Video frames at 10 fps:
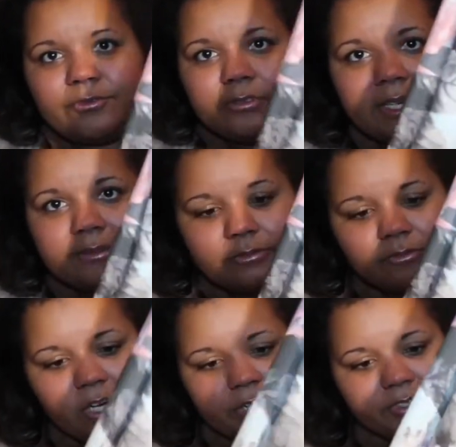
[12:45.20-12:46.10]

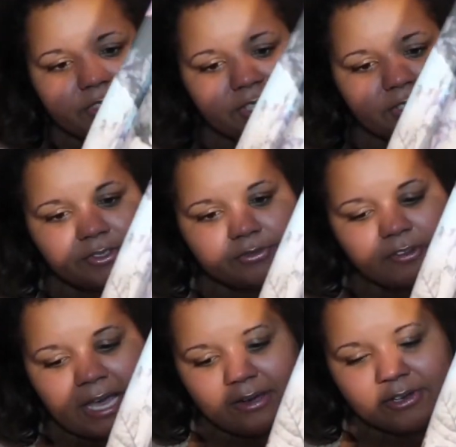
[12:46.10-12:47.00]
Um, roses and
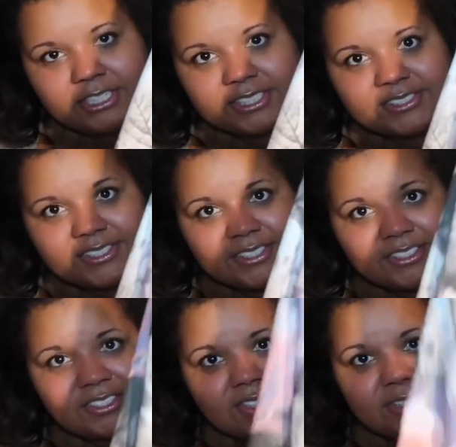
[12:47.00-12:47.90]
flowers, and I
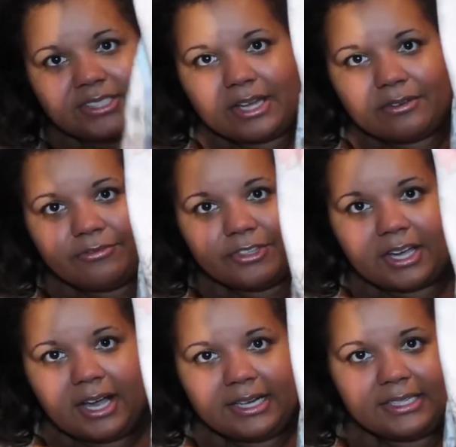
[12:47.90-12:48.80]
just love the
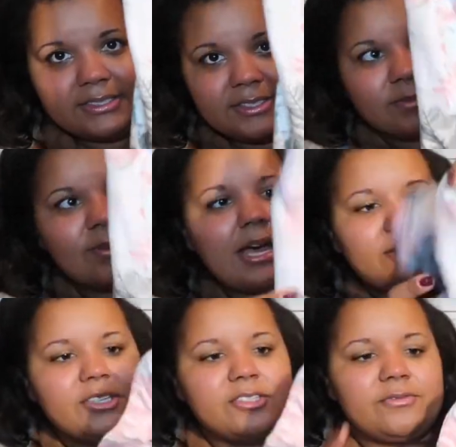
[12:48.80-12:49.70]
colours as well,
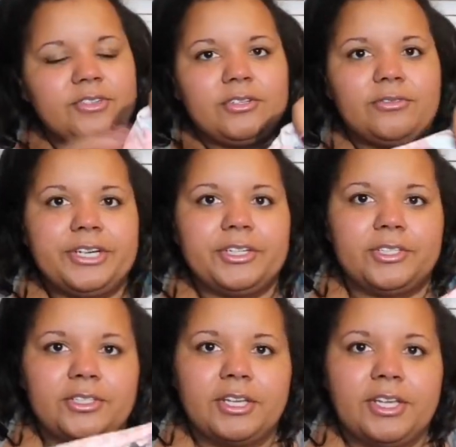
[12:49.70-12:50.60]
and they just feel
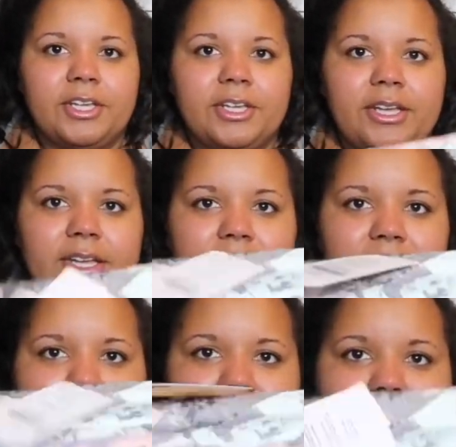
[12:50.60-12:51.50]
real um,
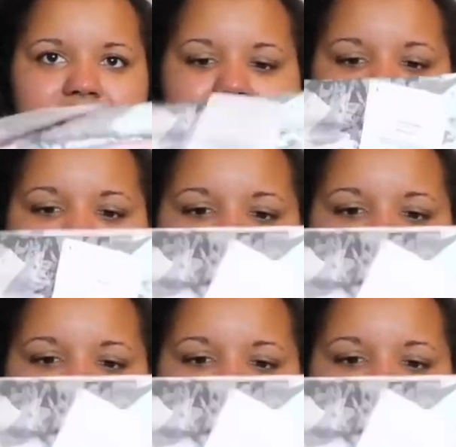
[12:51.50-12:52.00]
nice and